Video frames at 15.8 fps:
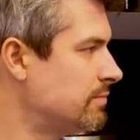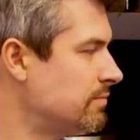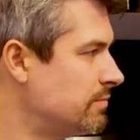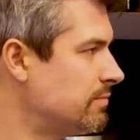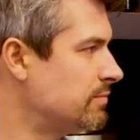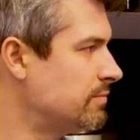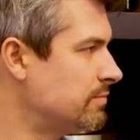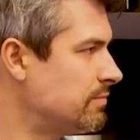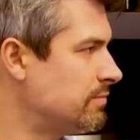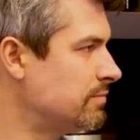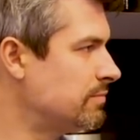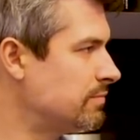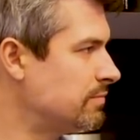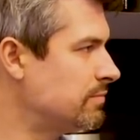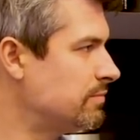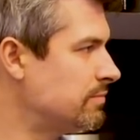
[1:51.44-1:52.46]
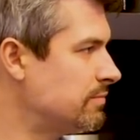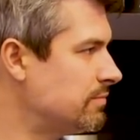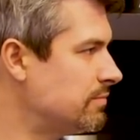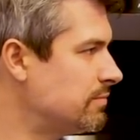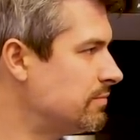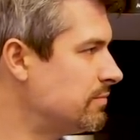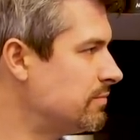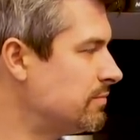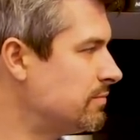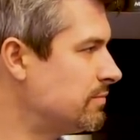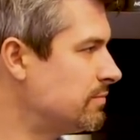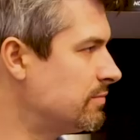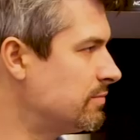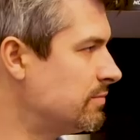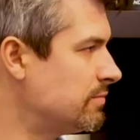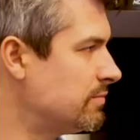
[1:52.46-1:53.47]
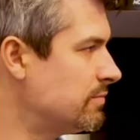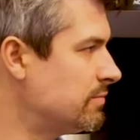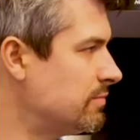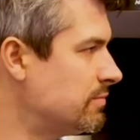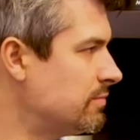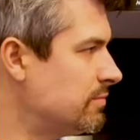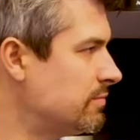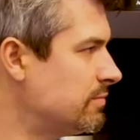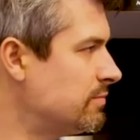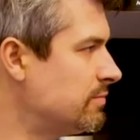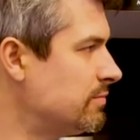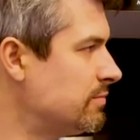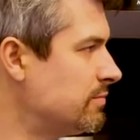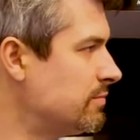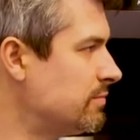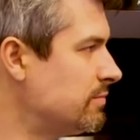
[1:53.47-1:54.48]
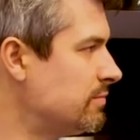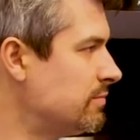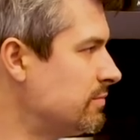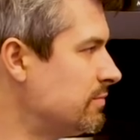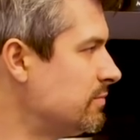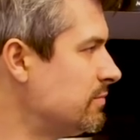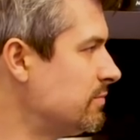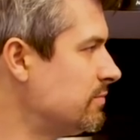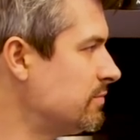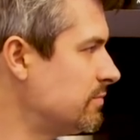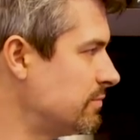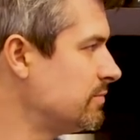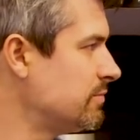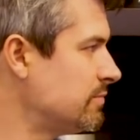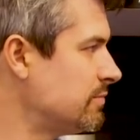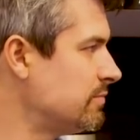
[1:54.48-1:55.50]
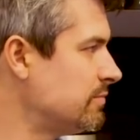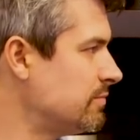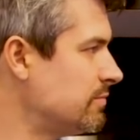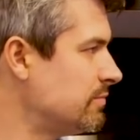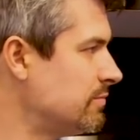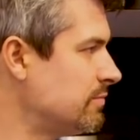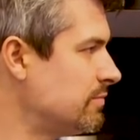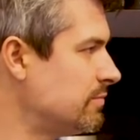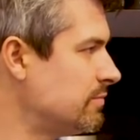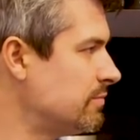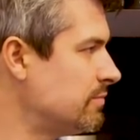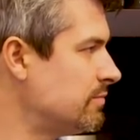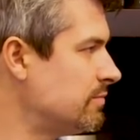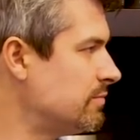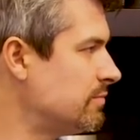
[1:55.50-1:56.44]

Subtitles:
(not speaking)